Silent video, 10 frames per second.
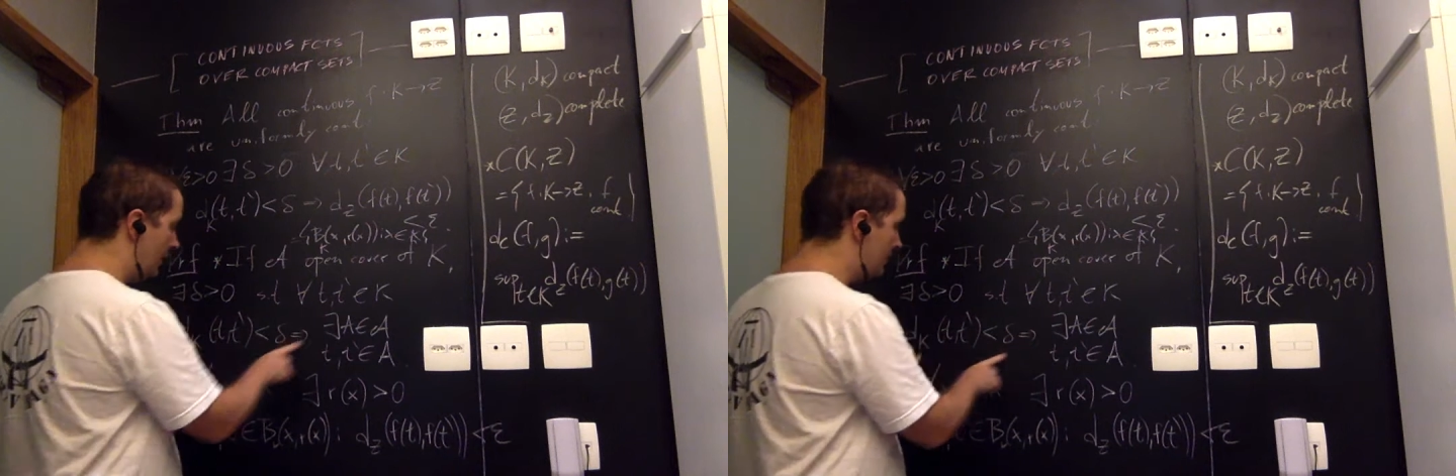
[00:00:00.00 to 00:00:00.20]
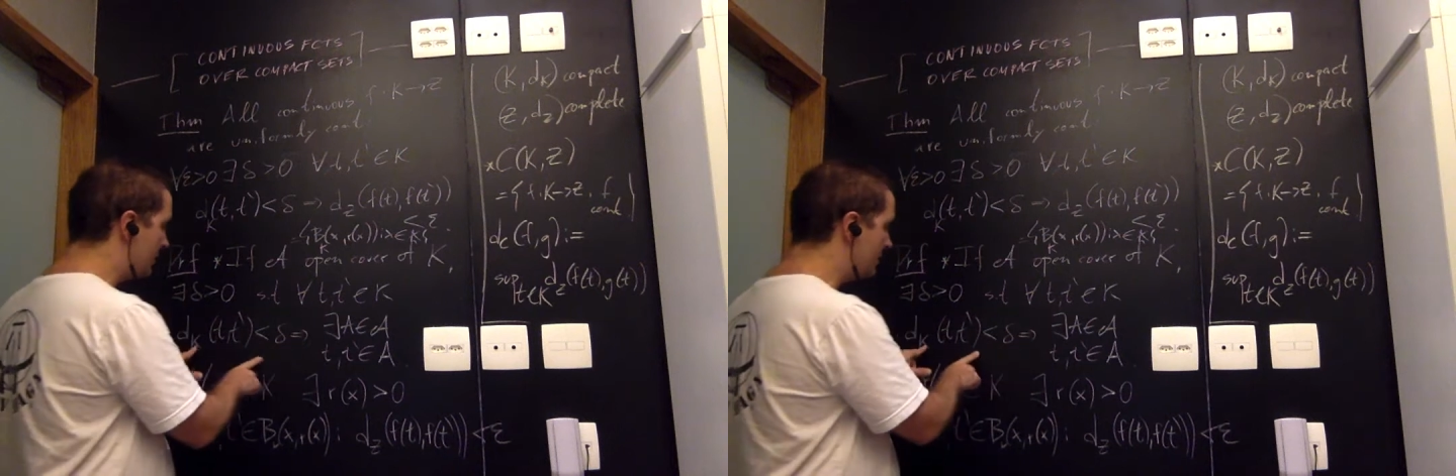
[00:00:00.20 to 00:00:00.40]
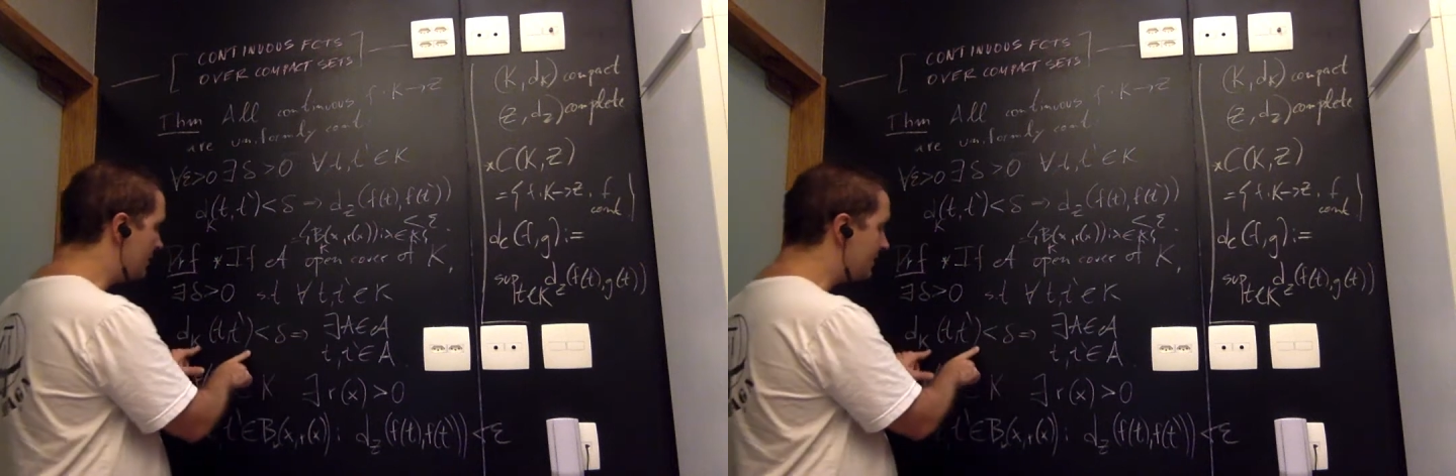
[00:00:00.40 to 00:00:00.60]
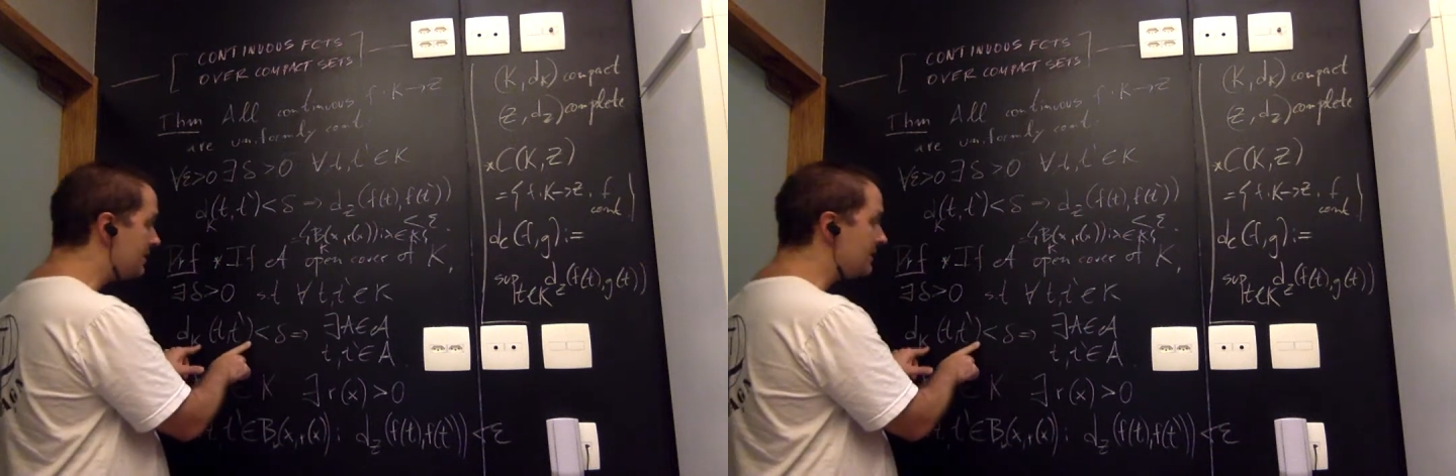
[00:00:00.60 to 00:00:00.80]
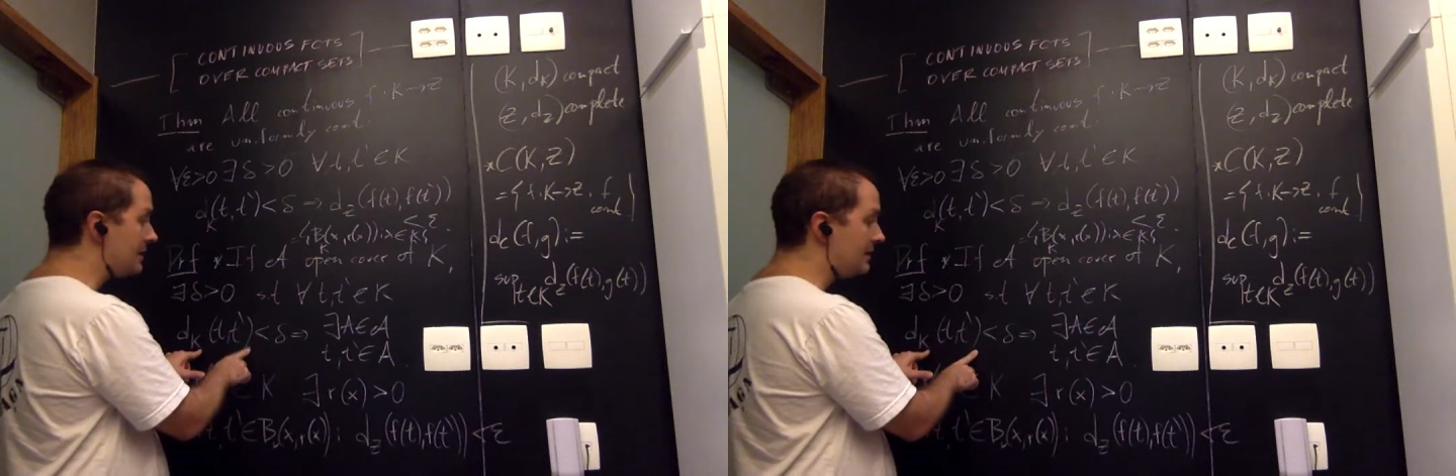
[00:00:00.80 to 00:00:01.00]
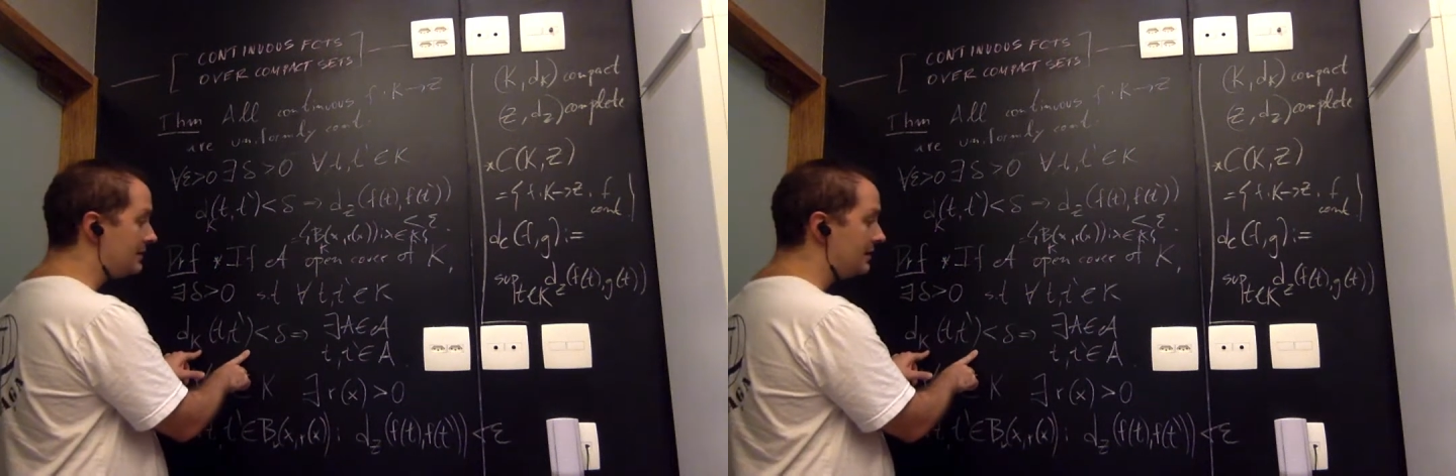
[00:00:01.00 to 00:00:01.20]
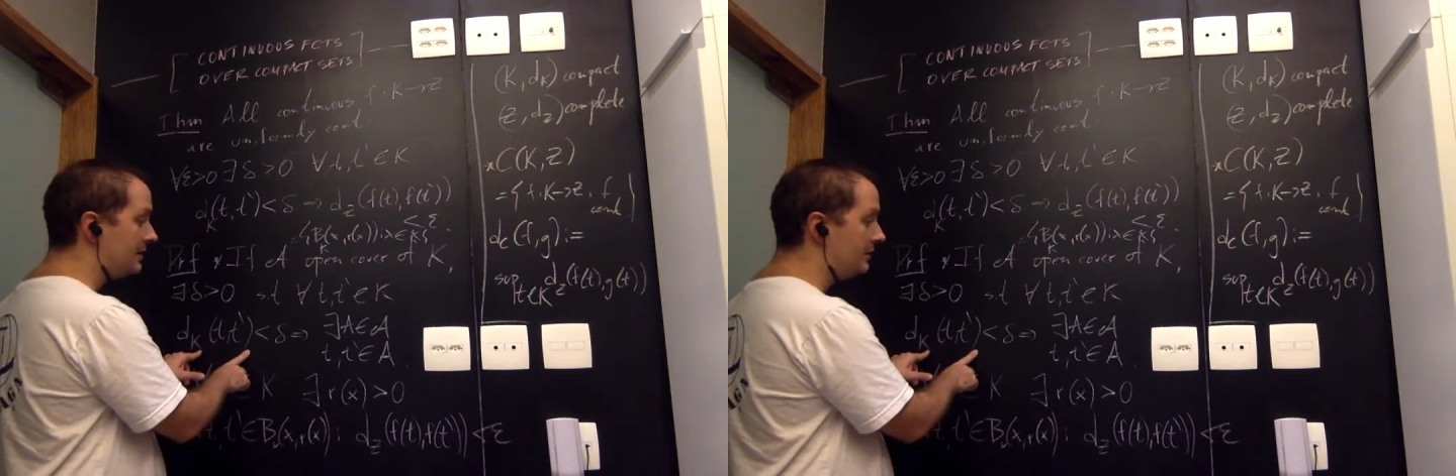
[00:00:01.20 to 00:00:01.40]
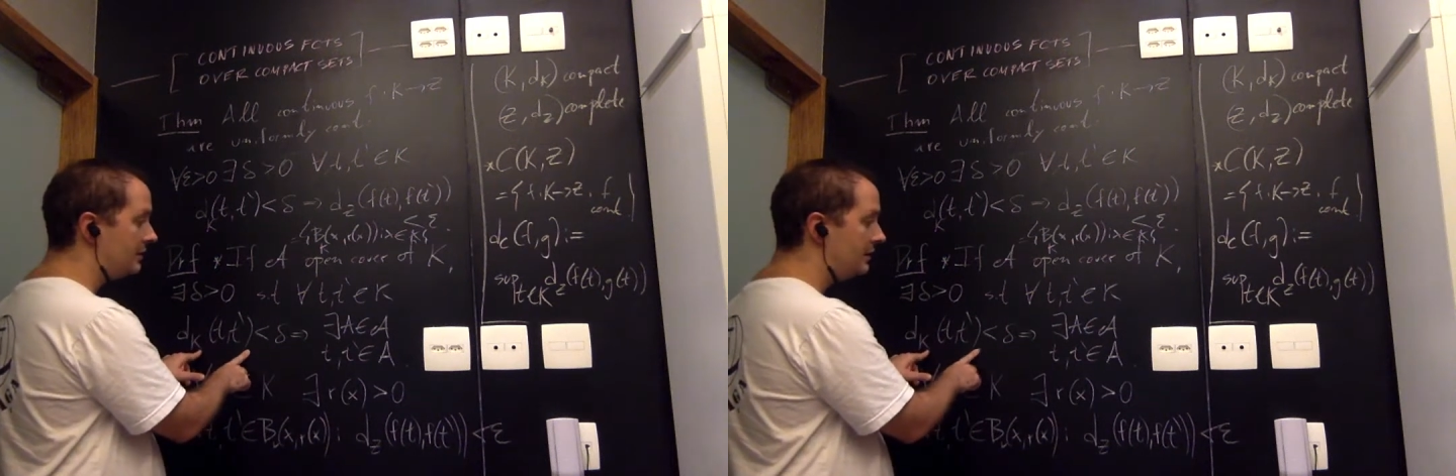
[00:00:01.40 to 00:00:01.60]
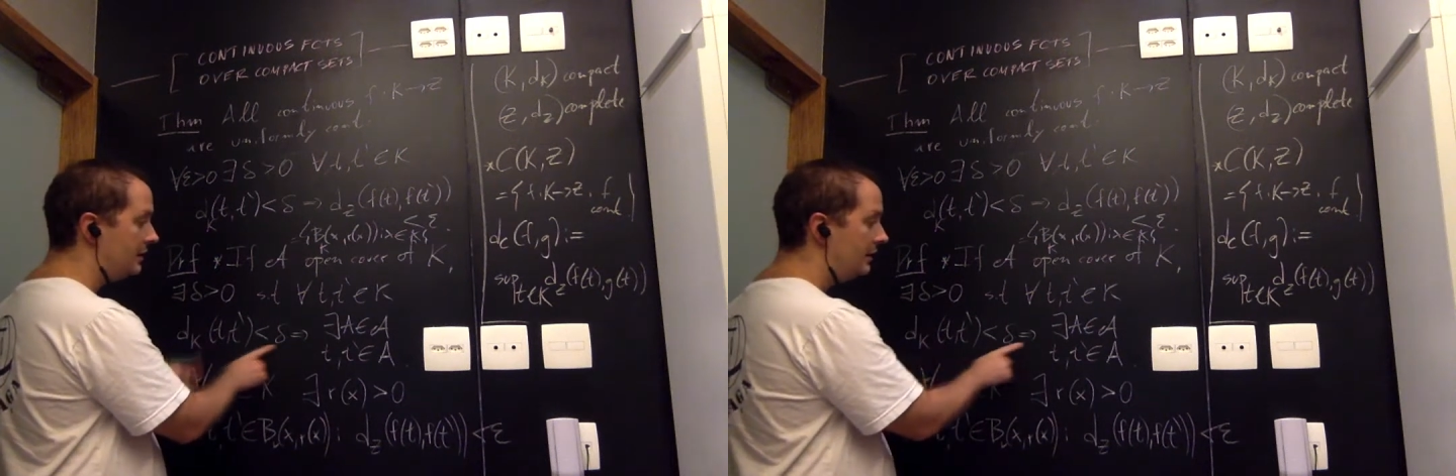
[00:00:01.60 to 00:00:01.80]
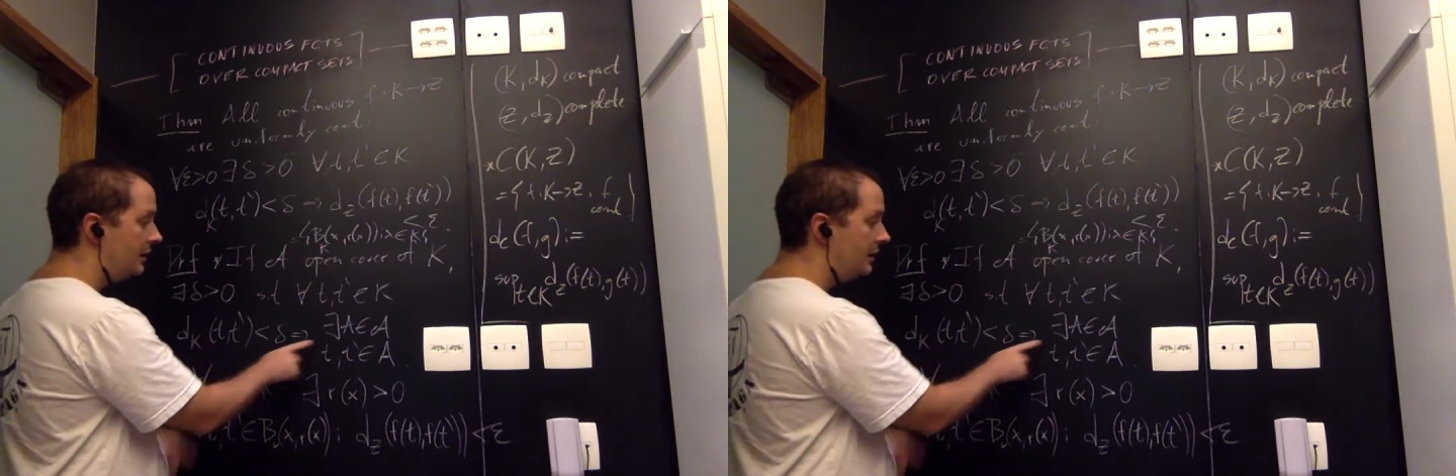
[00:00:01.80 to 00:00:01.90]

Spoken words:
and their distance is less than delta,